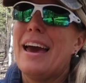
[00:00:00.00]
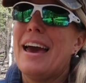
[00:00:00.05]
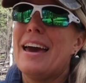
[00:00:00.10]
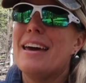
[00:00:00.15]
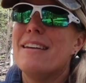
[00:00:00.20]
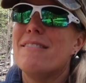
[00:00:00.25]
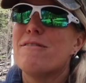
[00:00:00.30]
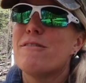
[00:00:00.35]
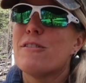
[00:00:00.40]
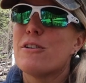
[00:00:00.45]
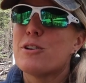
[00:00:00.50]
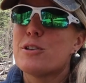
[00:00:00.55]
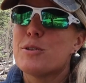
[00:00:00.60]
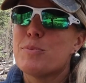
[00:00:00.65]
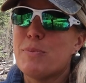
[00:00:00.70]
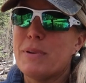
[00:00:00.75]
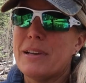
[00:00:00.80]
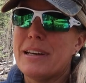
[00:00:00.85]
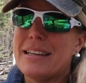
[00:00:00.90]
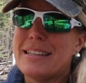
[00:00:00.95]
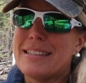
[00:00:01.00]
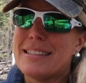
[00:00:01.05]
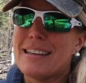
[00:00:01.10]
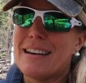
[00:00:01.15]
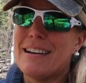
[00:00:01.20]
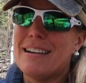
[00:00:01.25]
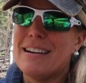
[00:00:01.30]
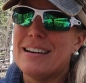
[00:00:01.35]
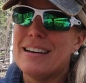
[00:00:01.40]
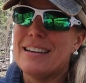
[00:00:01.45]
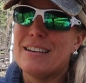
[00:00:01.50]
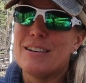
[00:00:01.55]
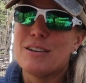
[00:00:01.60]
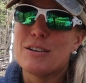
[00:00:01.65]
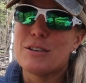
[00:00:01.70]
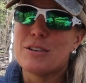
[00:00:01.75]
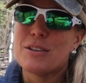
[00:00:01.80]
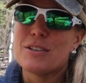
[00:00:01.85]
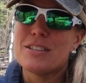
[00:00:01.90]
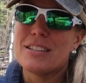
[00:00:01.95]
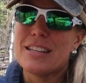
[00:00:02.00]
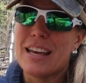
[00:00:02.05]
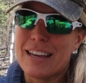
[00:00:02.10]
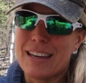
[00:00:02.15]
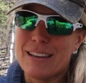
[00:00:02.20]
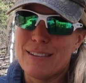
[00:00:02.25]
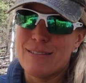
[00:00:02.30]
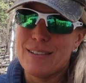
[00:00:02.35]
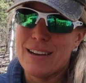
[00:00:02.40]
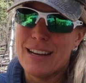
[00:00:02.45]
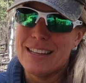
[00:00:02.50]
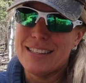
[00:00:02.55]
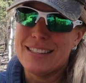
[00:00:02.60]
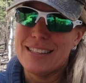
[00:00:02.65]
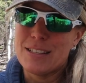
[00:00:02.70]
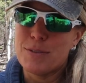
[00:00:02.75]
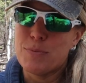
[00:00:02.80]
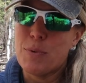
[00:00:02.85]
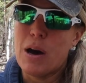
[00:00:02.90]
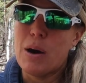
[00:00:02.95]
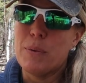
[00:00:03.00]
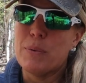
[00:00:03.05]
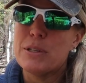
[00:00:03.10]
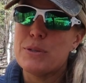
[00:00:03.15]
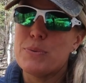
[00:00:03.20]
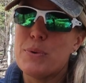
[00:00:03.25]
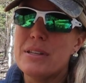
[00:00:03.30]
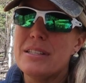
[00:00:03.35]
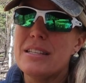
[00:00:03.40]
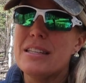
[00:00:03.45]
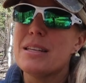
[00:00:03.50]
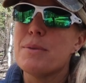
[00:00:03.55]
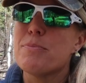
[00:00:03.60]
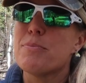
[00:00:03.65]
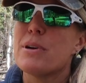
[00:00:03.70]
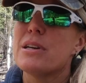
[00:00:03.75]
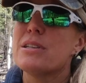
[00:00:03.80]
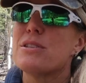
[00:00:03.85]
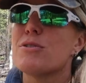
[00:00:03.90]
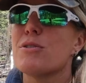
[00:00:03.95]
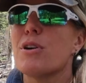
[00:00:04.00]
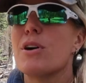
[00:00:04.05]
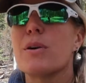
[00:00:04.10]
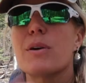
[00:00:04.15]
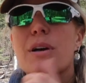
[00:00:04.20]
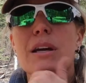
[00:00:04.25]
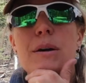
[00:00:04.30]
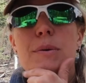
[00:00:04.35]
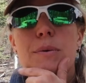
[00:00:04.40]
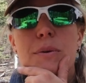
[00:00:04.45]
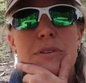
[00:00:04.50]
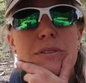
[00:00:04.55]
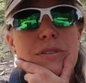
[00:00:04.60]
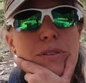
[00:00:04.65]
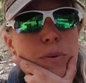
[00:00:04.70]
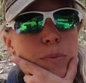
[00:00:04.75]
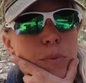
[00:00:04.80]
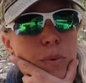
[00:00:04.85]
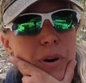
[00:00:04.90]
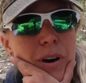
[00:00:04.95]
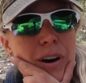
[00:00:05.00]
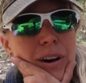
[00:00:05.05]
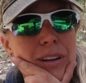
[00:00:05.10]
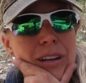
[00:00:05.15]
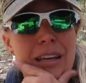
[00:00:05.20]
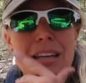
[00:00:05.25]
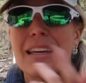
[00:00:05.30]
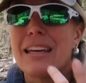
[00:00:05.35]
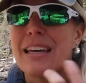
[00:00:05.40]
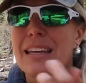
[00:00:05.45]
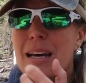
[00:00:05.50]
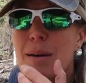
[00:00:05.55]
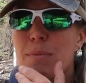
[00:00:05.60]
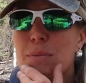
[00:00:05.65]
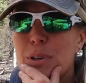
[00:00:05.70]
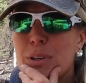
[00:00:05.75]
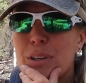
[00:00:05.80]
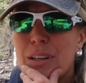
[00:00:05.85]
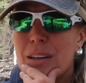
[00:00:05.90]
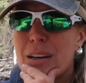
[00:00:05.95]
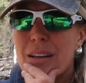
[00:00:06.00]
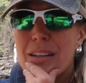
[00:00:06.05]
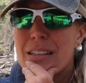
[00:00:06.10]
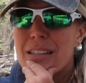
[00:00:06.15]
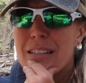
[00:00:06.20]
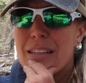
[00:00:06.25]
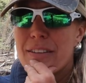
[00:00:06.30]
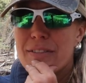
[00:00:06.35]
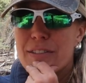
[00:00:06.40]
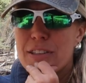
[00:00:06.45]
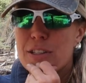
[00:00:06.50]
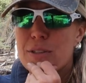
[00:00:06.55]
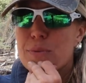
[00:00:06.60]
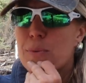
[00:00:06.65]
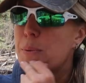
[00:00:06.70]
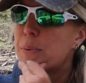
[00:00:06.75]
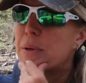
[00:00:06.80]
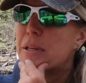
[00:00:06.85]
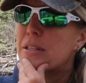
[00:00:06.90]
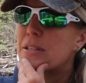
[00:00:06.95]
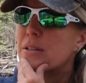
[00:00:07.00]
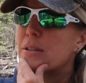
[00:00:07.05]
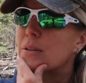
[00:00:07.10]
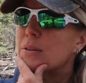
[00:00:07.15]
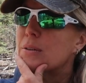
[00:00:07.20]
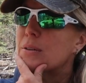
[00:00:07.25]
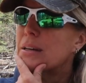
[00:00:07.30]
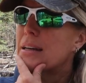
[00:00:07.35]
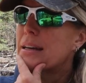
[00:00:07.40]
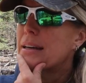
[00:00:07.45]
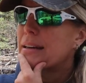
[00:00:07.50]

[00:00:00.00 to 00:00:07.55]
and first place on her second race as well, which wasn't the breaststroke. It was the one, and again, I'm learning all this stuff with swimming too,